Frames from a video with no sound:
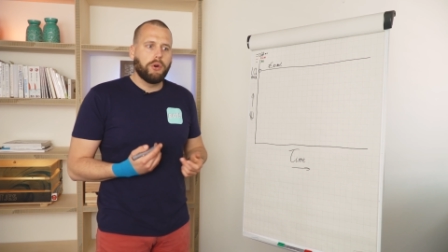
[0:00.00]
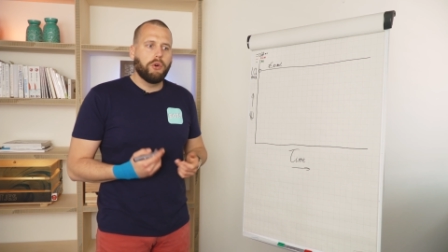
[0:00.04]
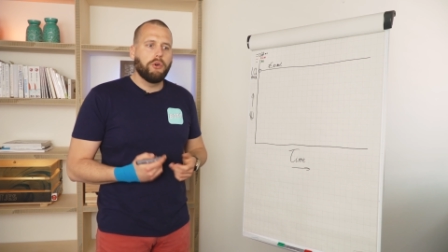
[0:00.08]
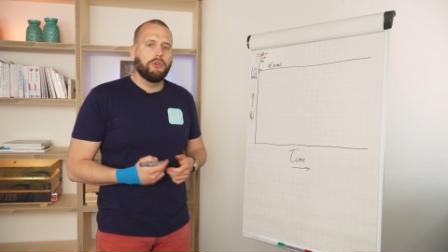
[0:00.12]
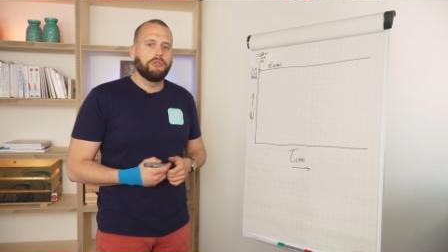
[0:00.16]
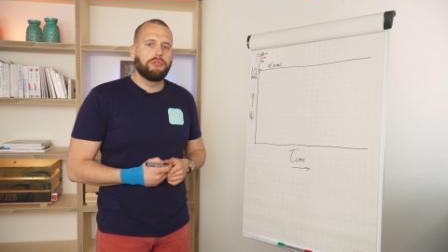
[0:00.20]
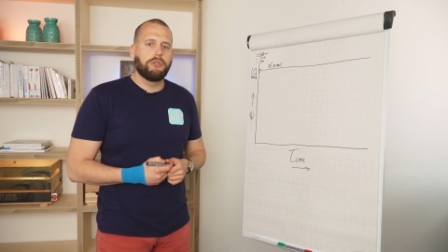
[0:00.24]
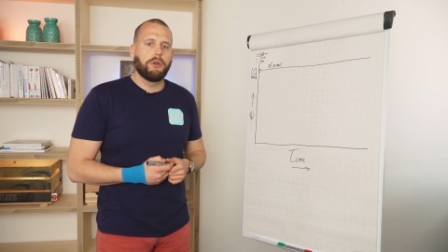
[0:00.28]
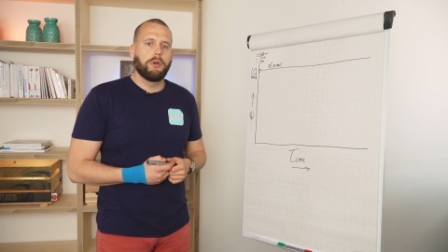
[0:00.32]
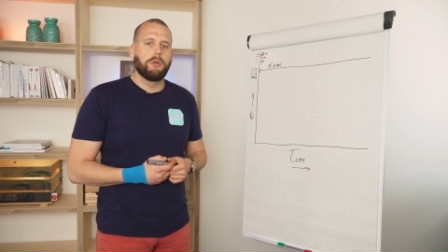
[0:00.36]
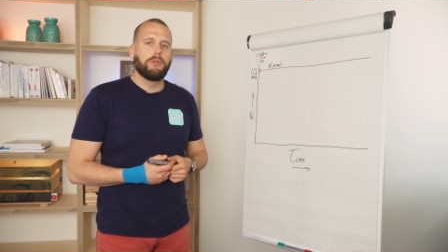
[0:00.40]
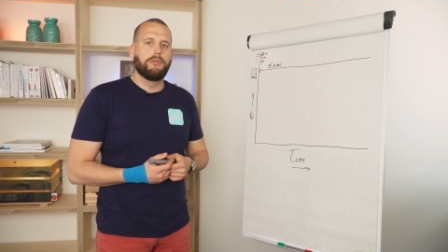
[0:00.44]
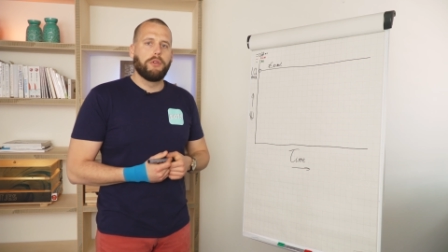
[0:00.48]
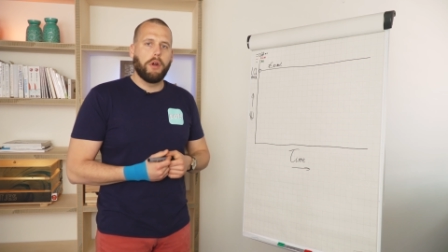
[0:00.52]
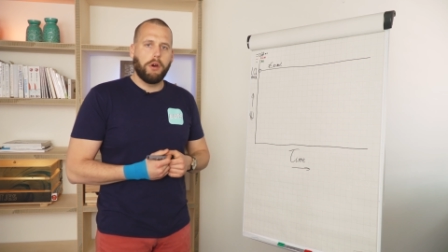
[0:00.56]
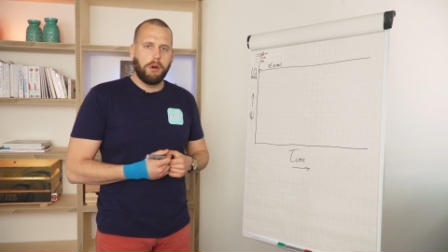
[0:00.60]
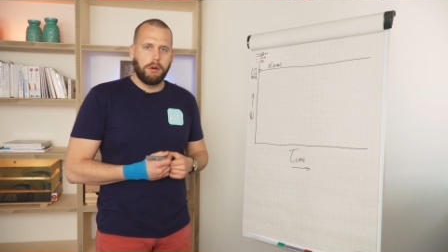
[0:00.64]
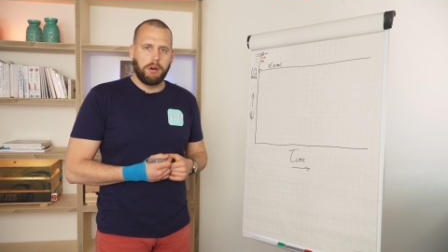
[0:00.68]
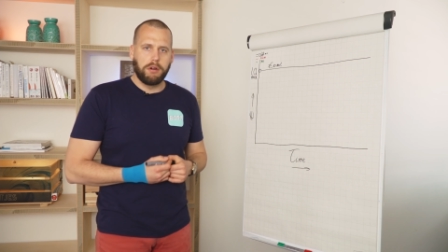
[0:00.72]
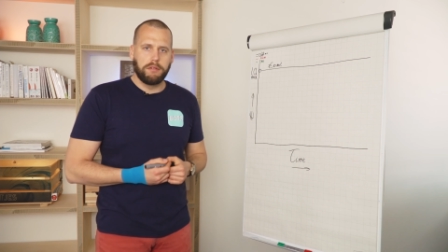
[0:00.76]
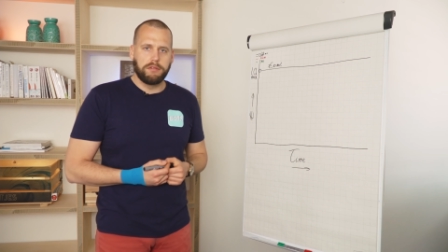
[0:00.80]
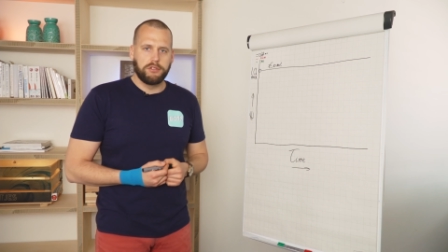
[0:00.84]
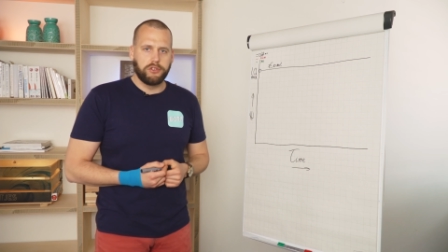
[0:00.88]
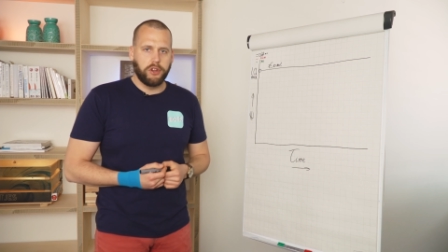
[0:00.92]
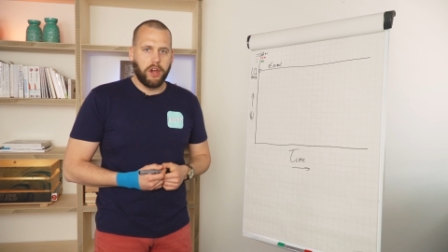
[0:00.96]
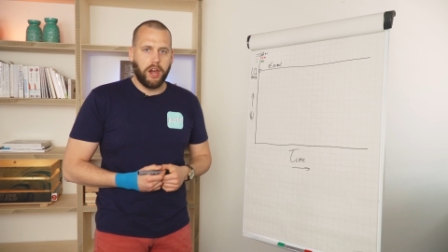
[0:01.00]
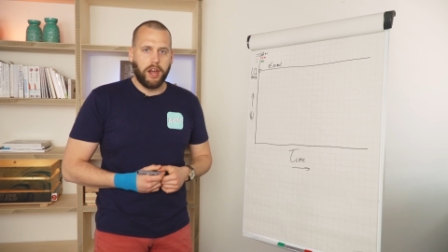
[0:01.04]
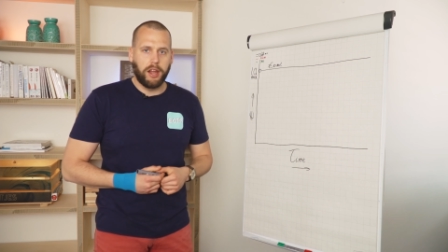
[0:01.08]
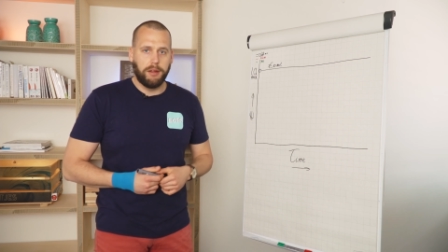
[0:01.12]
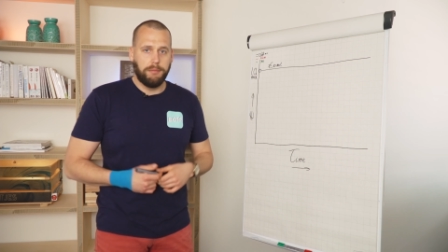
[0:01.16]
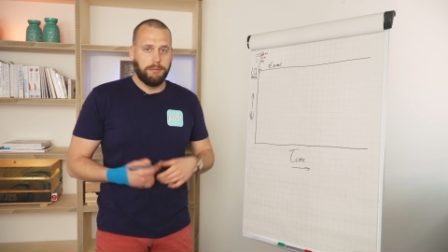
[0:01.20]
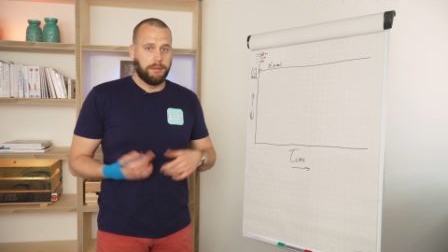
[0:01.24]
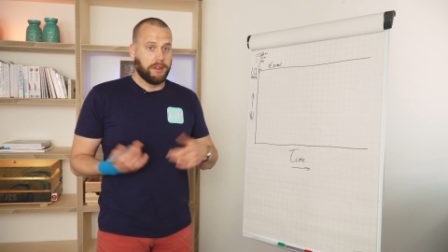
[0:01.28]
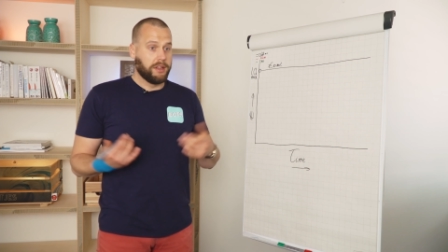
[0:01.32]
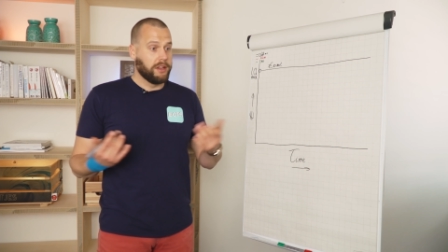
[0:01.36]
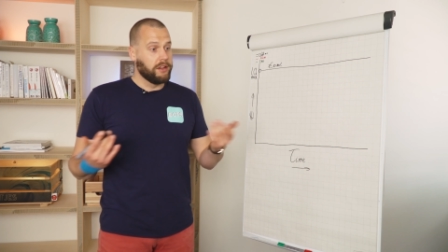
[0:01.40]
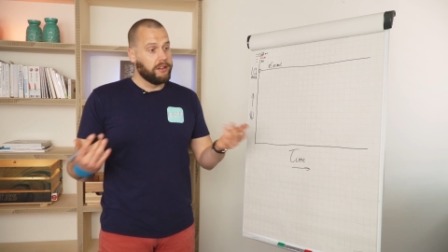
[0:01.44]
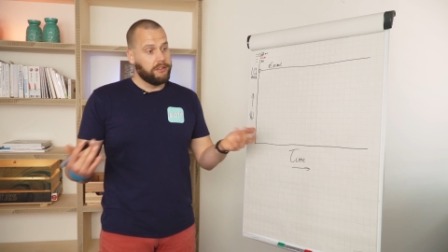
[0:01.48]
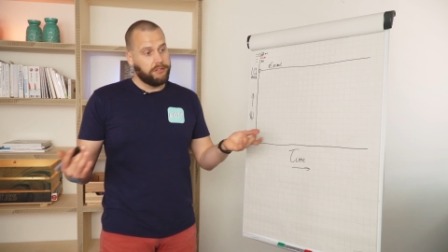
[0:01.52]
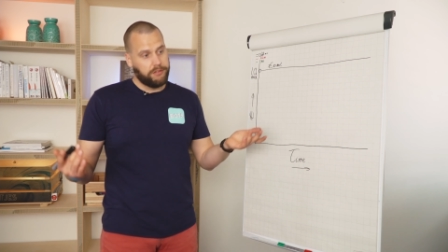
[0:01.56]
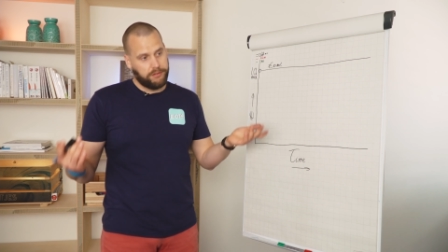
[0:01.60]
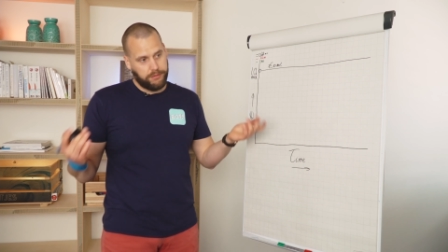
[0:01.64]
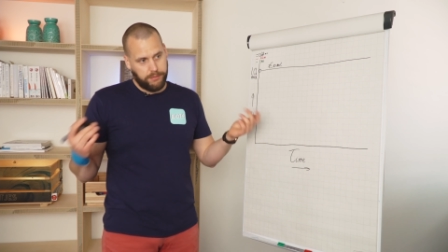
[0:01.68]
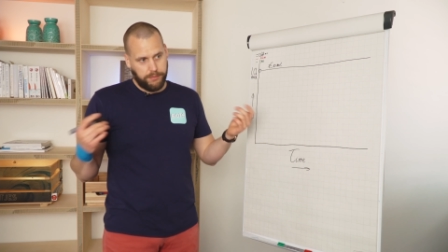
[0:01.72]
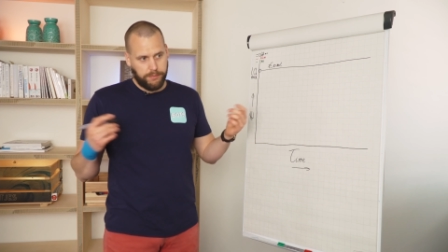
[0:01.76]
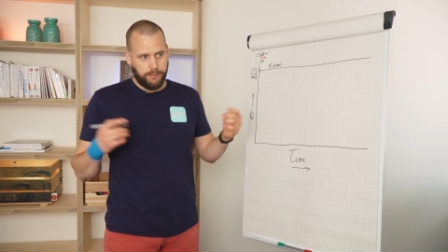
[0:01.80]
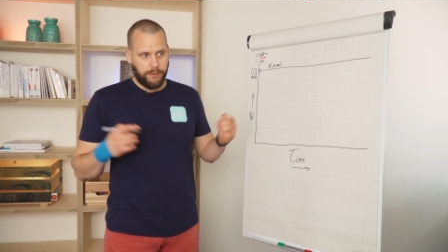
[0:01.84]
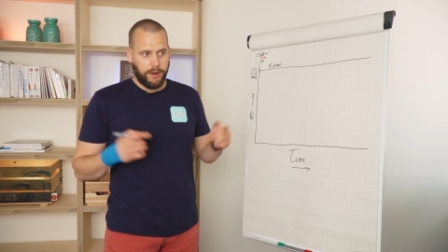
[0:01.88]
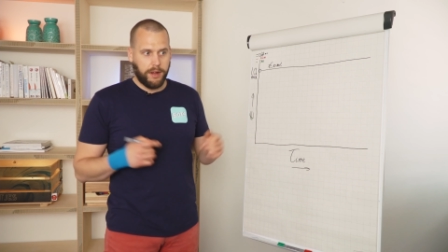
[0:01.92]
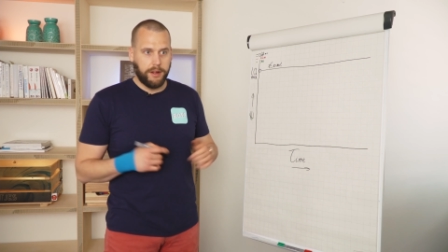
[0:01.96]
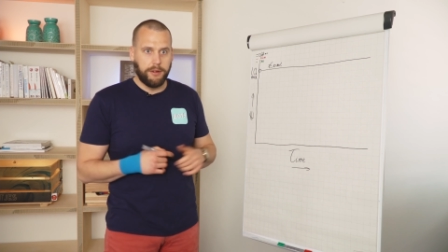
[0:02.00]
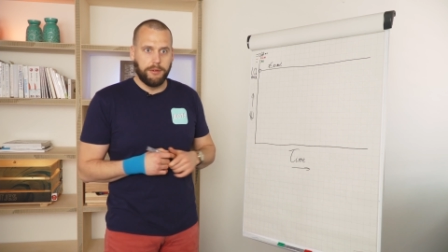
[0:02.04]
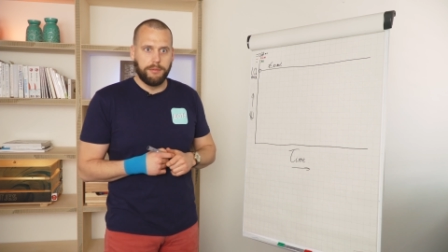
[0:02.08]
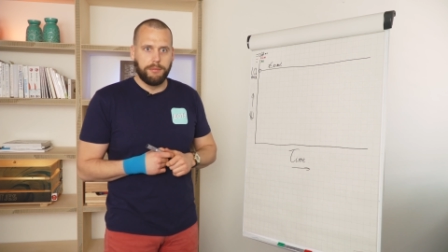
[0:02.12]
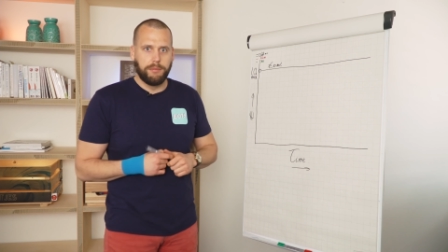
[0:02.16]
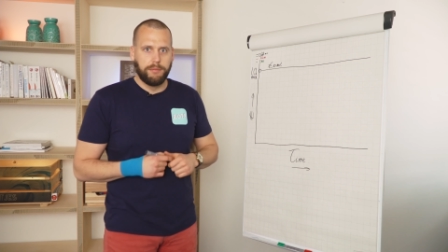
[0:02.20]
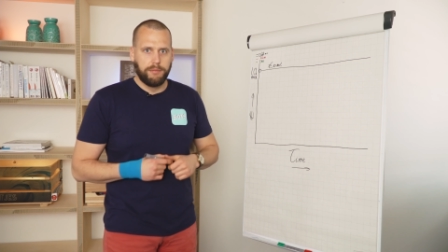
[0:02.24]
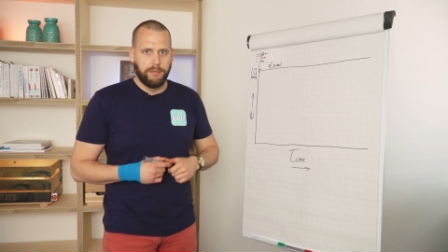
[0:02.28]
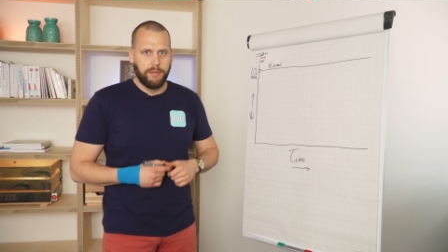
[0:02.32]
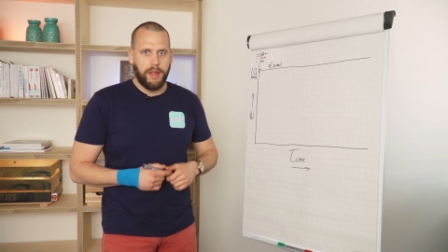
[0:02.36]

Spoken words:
also grow over time because, well,